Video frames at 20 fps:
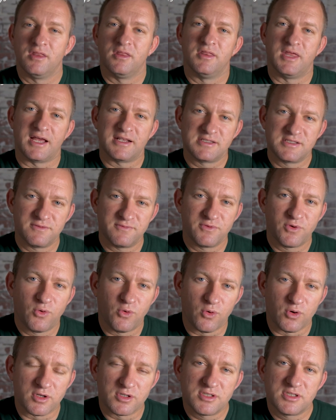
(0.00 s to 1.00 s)
That's, of
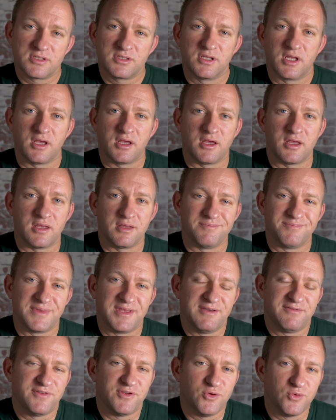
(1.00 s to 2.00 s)
course,
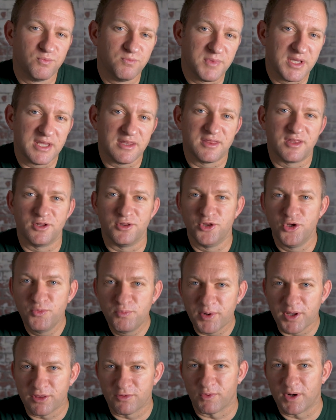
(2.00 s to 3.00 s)
if you meet the
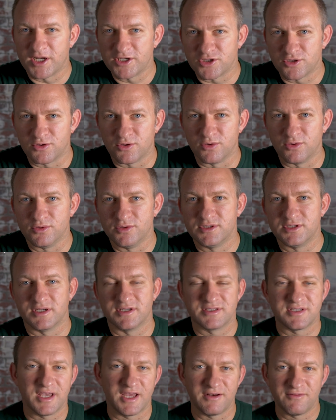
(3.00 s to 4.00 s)
LUPA thresholds
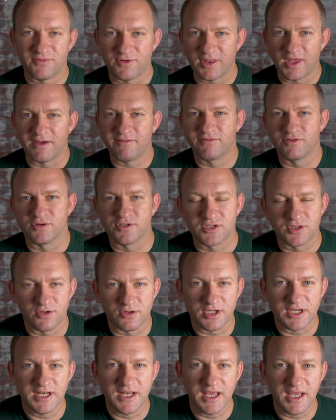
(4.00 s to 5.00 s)
assigned for that first
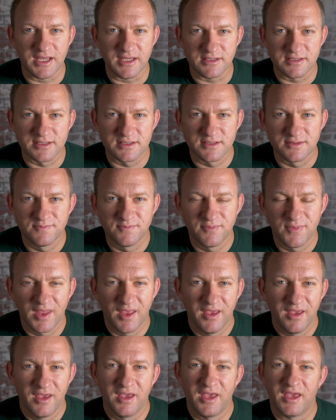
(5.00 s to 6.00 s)
30 days.
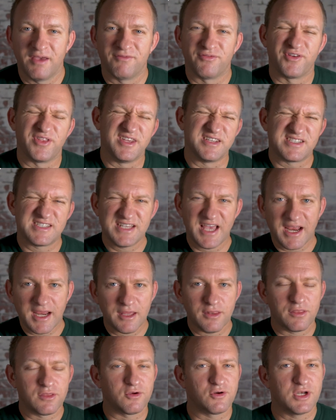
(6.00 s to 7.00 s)
For the
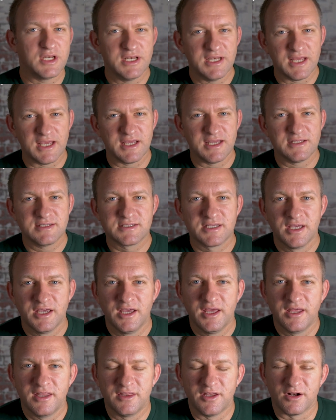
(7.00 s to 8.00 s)
second 30 days,
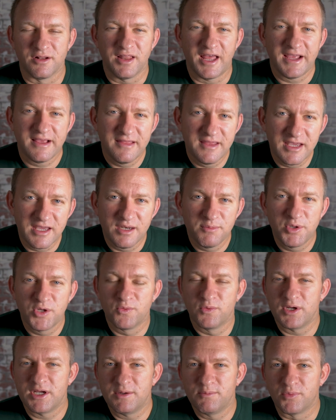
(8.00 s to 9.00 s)
they're likely going to be
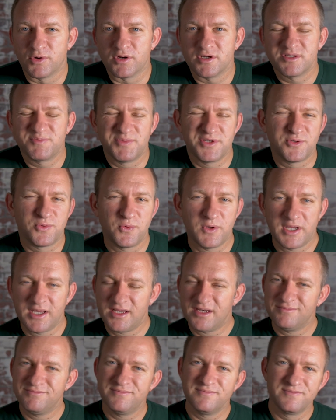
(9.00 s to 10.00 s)
reimbursed
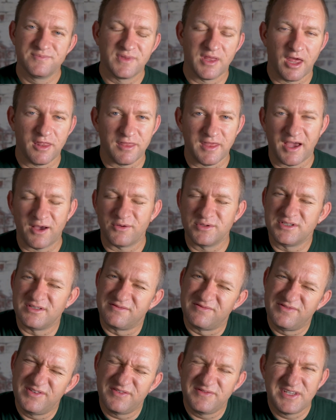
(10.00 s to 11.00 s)
between $1,000,
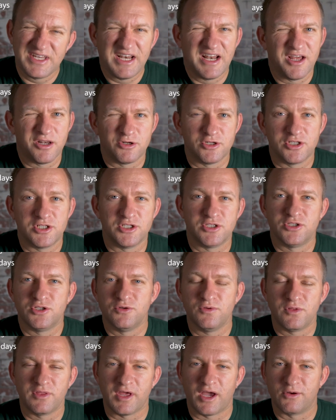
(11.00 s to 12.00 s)
$1,500
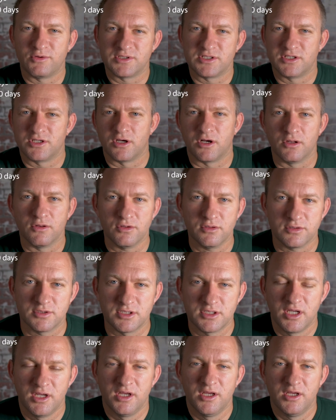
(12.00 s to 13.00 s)
to $2,000,